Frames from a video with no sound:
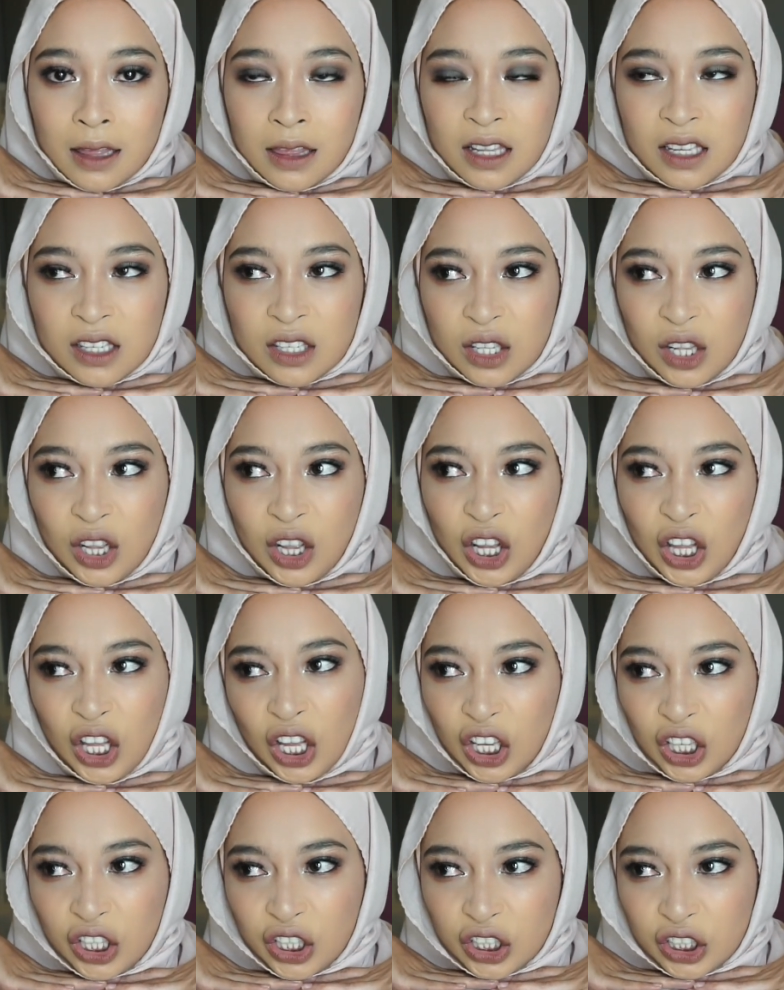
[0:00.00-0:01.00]
This
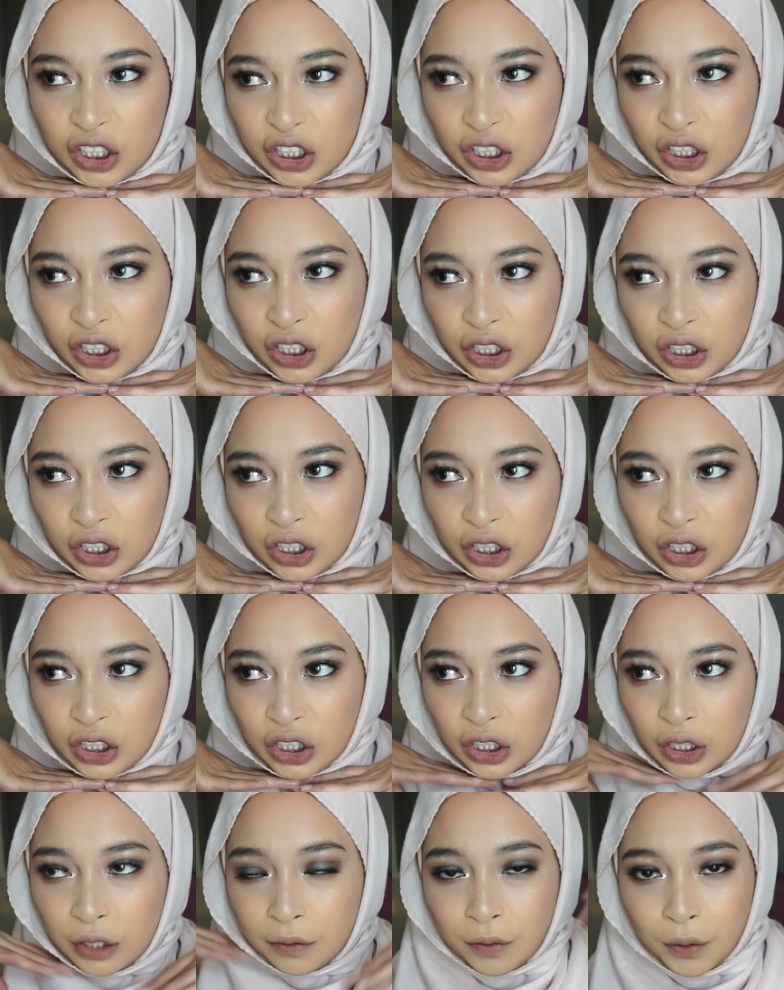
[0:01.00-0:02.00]
looks.
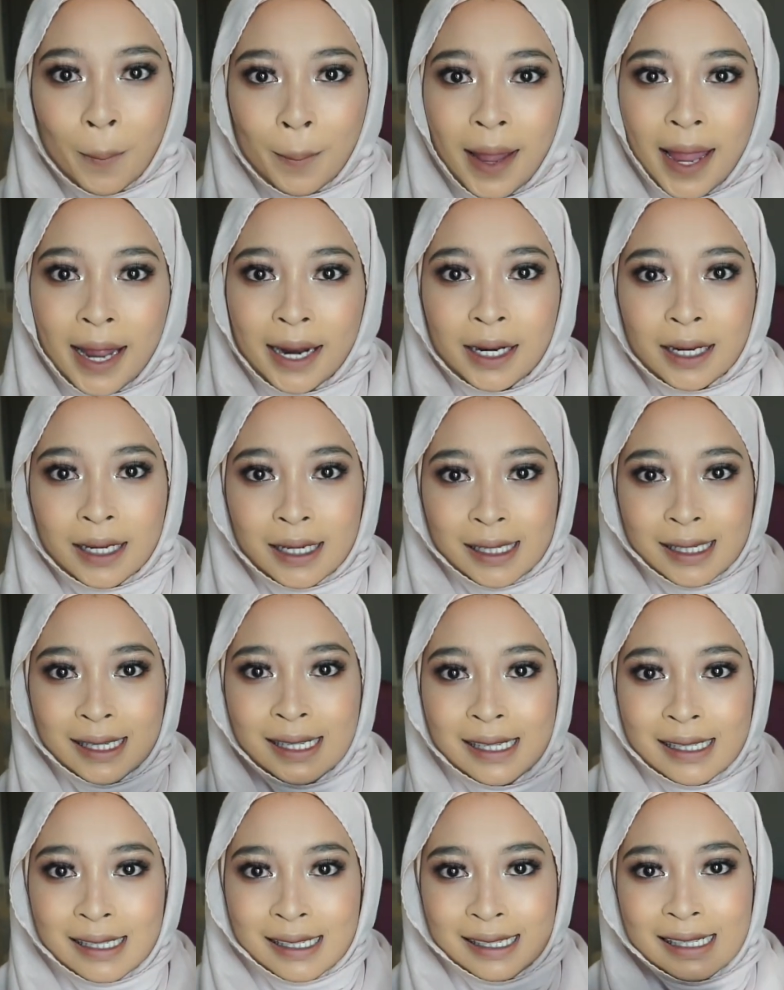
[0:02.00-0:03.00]
If you man,
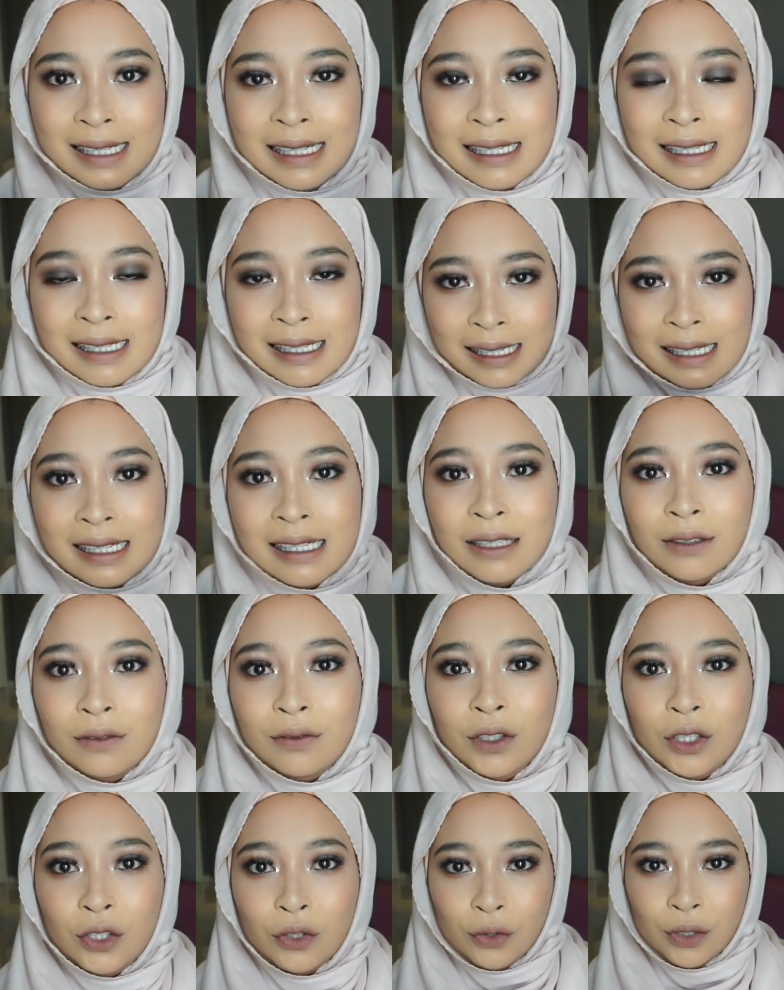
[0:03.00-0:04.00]

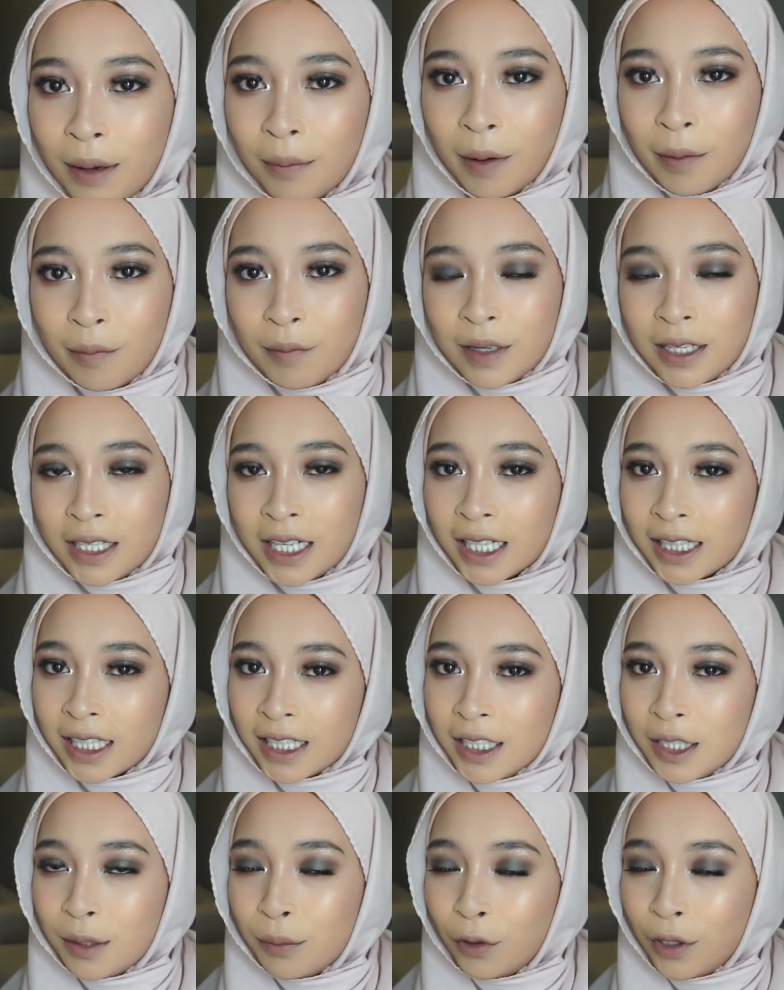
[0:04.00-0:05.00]
video apa-apa nak
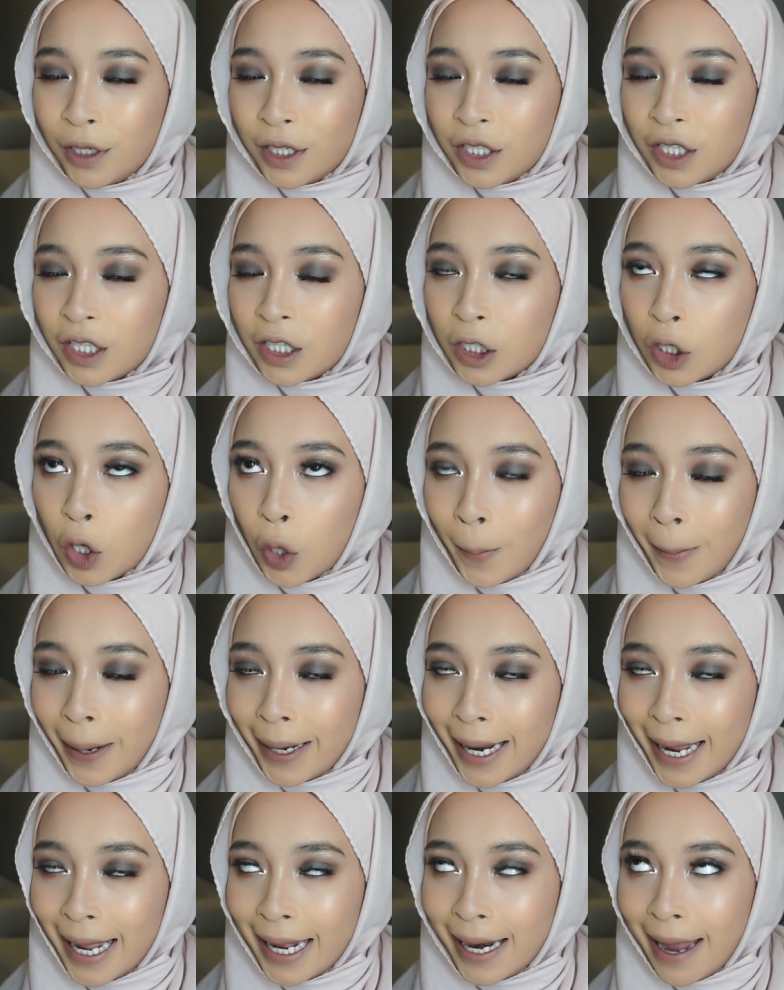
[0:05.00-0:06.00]
tanya boleh je comment
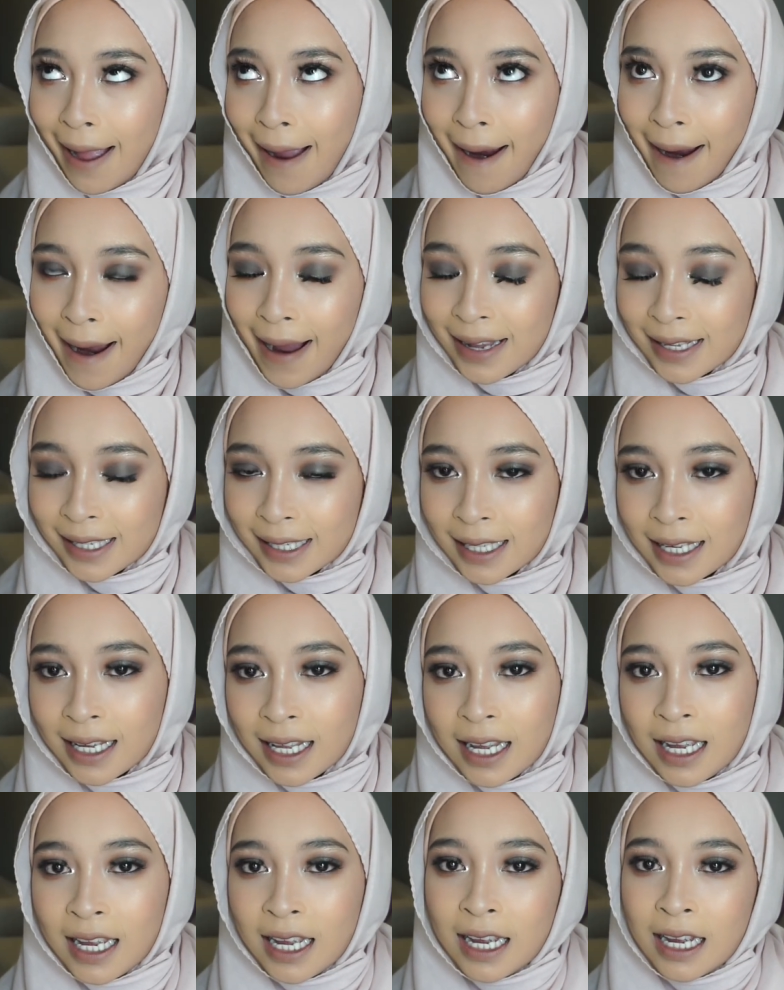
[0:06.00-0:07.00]
and ask.
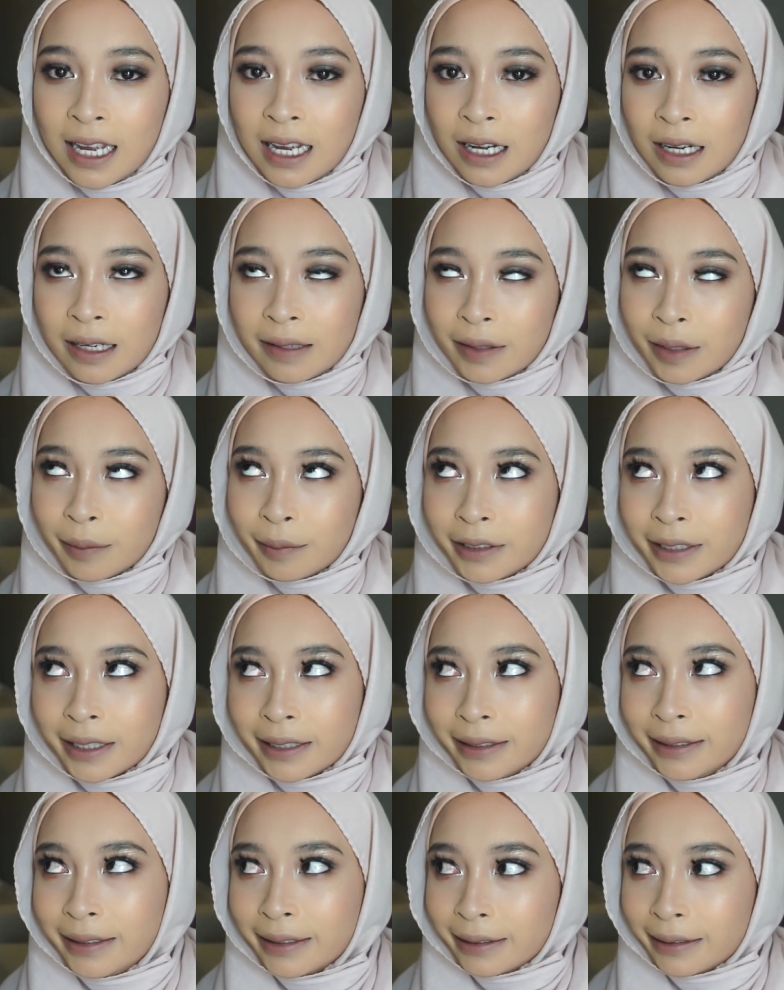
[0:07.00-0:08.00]
pun tak
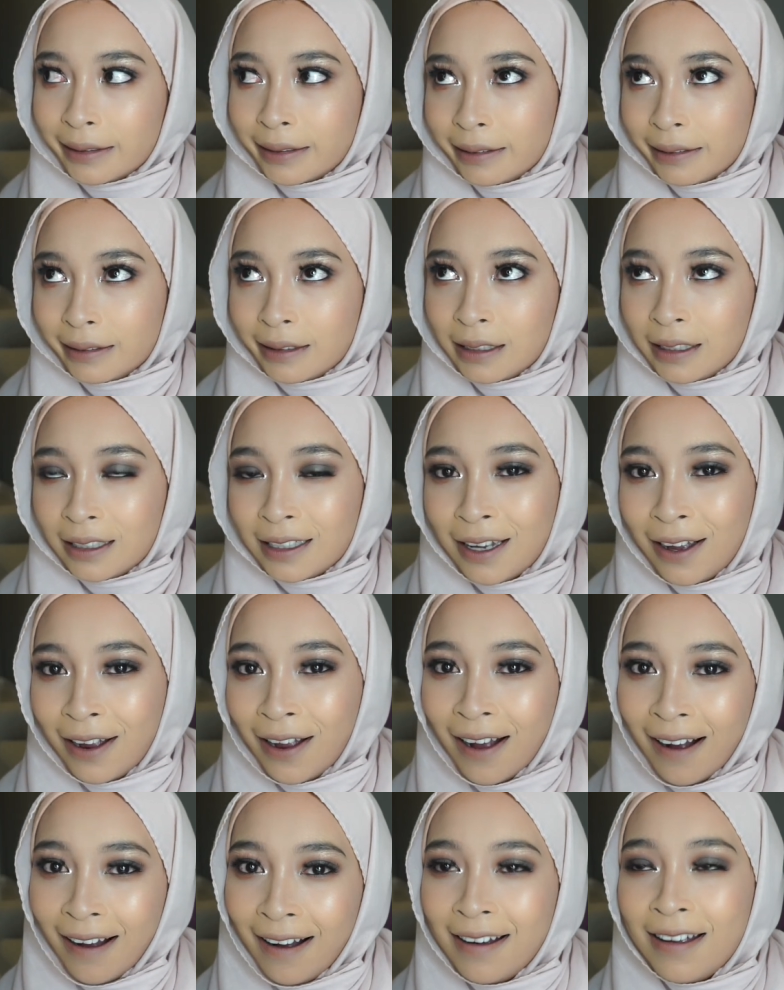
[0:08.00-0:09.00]
ada nanti.
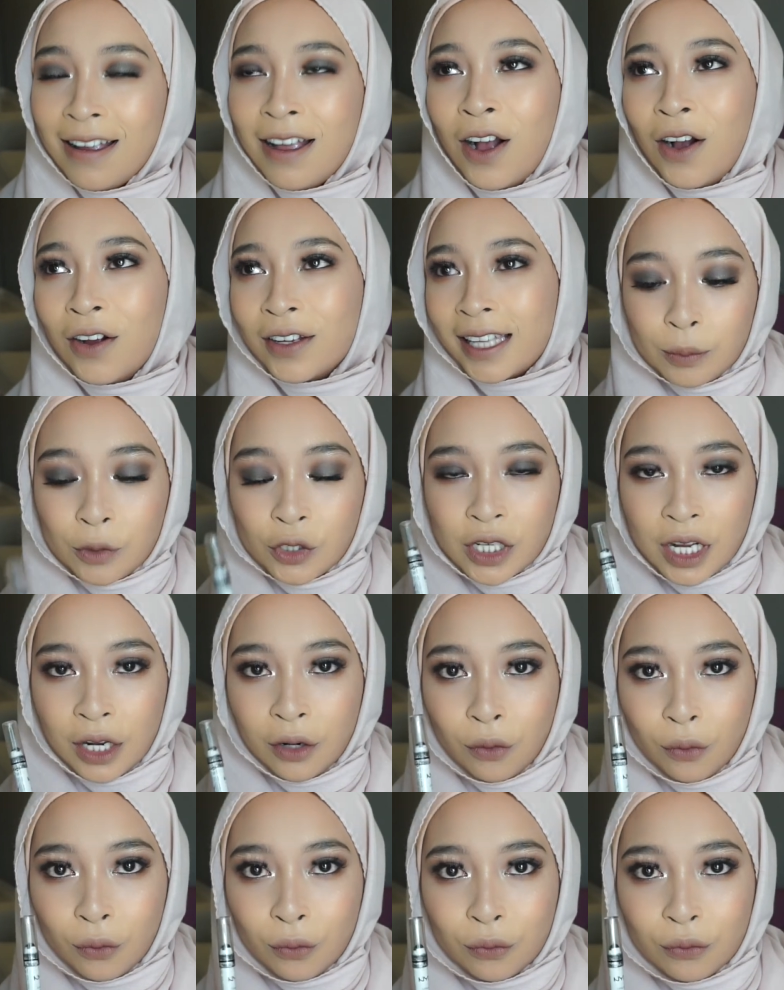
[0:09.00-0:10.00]
Okay,
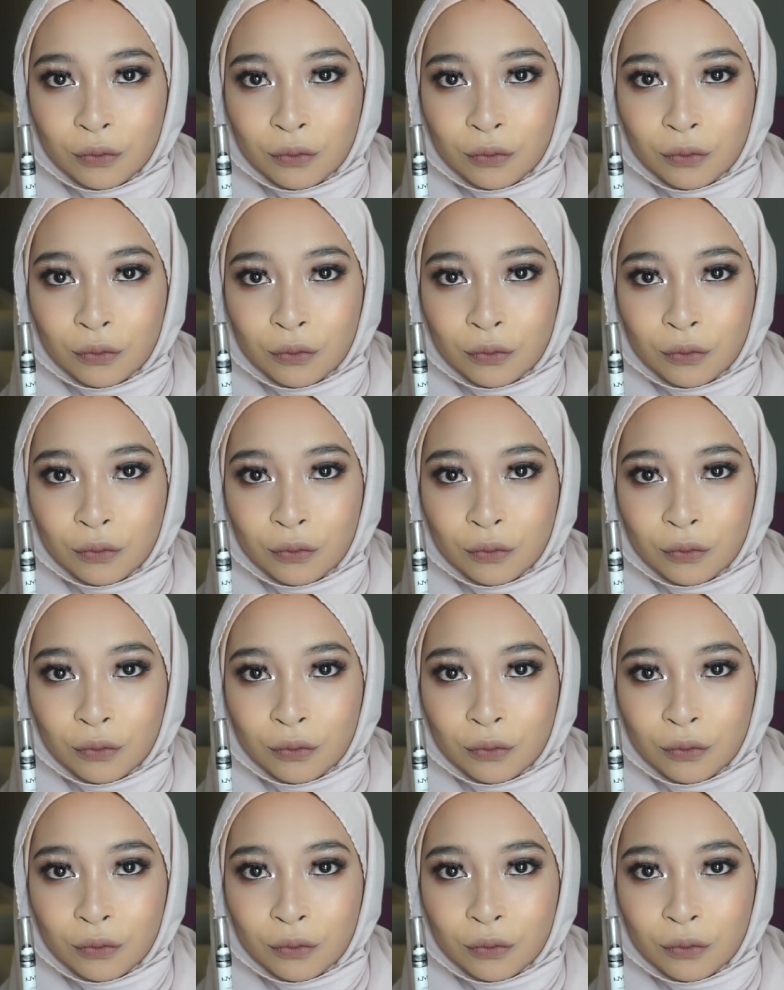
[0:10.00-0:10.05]
shadow.